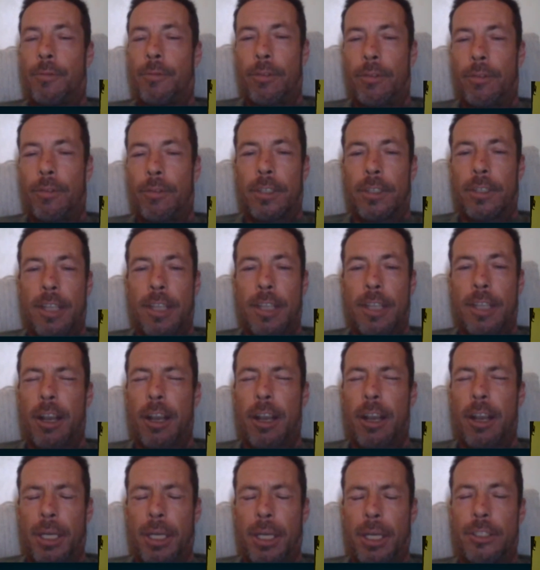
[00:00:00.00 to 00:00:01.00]
exotic
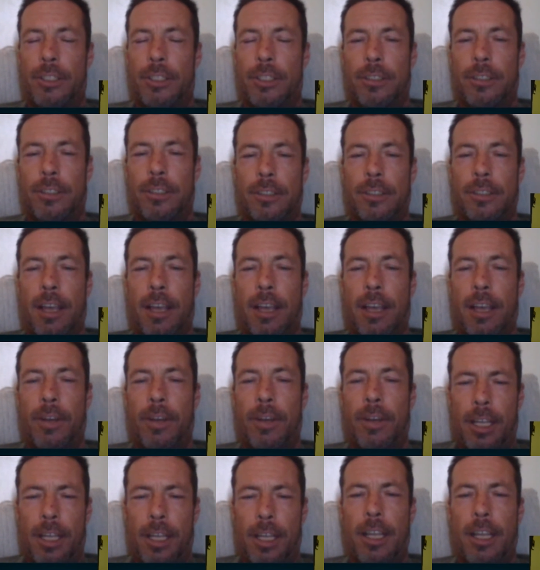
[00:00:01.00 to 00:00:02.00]
beaches and stuff and hunt
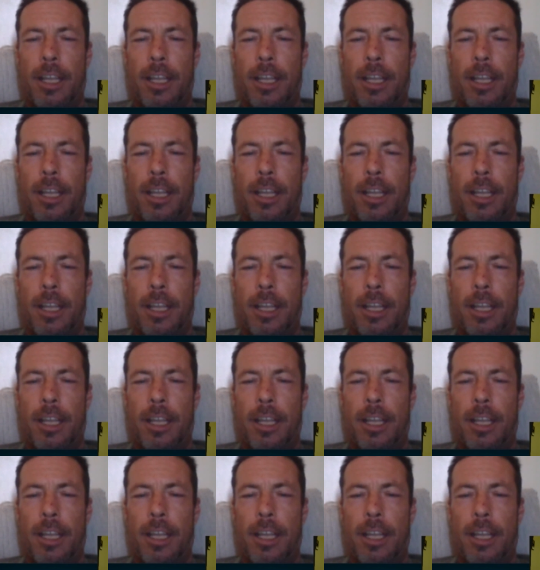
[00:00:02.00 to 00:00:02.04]
there.